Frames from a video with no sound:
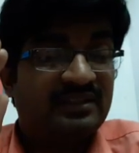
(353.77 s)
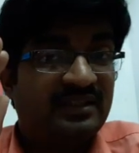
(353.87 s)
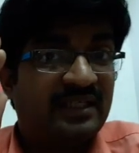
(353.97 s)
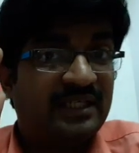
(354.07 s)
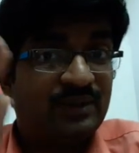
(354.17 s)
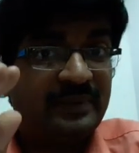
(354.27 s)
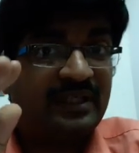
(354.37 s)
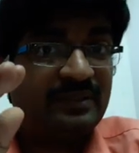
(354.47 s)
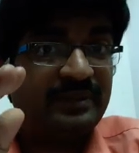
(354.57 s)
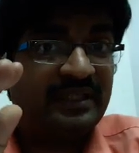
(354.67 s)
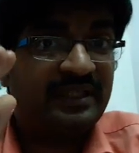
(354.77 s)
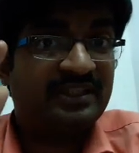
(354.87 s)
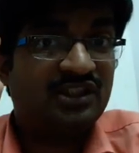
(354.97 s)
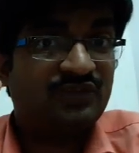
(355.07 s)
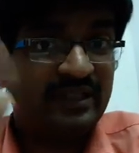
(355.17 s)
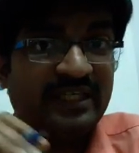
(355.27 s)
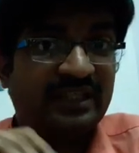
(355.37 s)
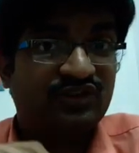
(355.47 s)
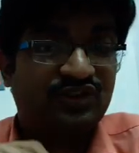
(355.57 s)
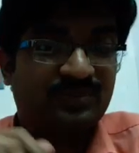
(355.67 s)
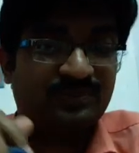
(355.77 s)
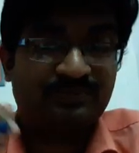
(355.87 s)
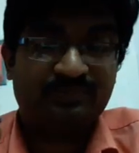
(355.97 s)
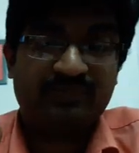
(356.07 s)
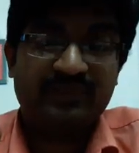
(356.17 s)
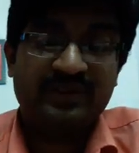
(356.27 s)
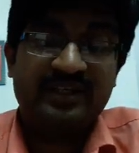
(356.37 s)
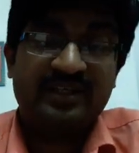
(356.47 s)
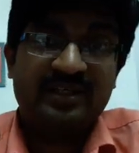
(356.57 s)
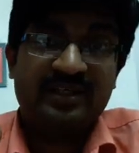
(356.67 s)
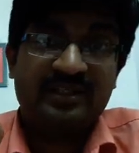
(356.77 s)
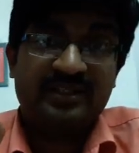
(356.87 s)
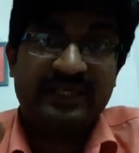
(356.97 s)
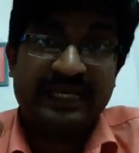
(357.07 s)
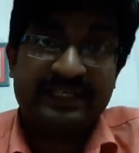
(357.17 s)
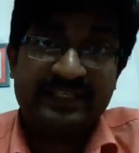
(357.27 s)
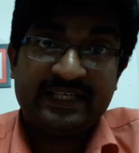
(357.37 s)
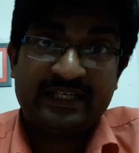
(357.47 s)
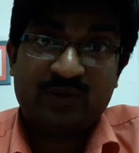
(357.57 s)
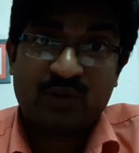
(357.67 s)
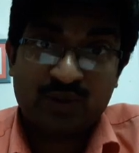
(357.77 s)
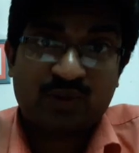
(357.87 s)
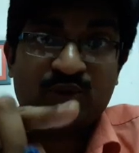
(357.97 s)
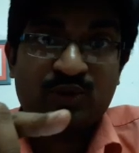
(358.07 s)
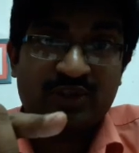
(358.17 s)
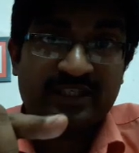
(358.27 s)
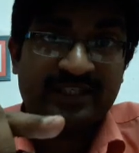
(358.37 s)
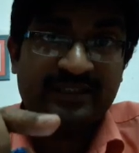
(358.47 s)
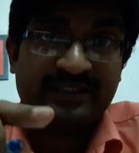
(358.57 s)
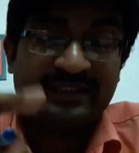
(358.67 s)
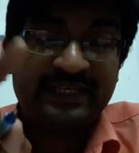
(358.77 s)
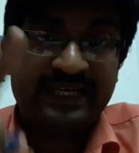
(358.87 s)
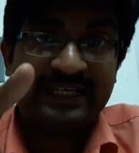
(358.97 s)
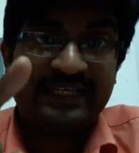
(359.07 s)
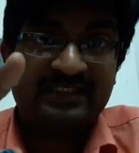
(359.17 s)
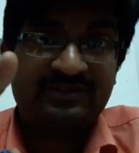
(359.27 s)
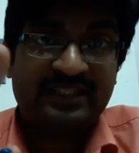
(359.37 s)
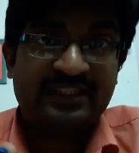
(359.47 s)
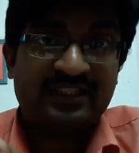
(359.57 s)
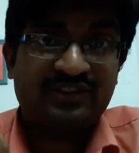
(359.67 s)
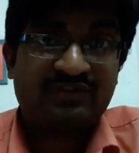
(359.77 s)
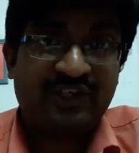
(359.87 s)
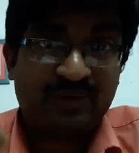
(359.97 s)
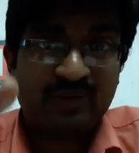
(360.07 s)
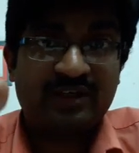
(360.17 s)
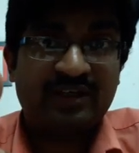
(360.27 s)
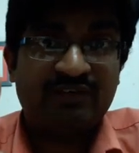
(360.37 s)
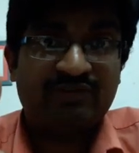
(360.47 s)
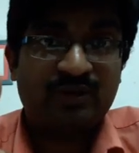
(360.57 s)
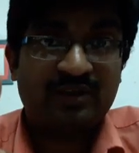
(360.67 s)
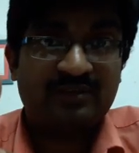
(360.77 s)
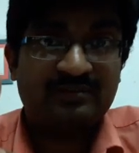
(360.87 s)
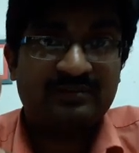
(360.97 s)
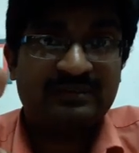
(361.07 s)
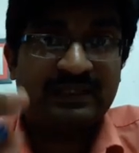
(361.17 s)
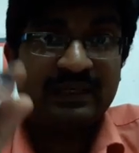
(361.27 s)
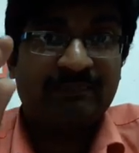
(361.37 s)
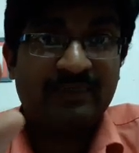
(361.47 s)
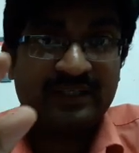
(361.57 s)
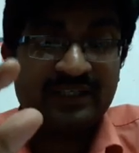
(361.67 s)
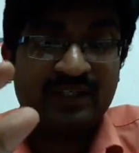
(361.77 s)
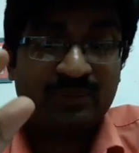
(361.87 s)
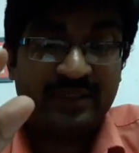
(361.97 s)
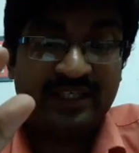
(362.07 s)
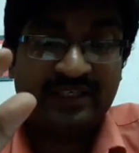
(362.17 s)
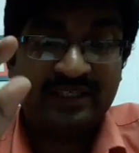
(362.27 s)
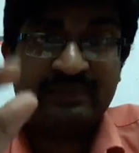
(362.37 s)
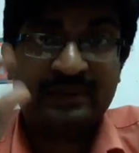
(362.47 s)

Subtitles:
the atopic dermatitis is very less. And on the corollary, areas where there is frequent rainfall but the humidity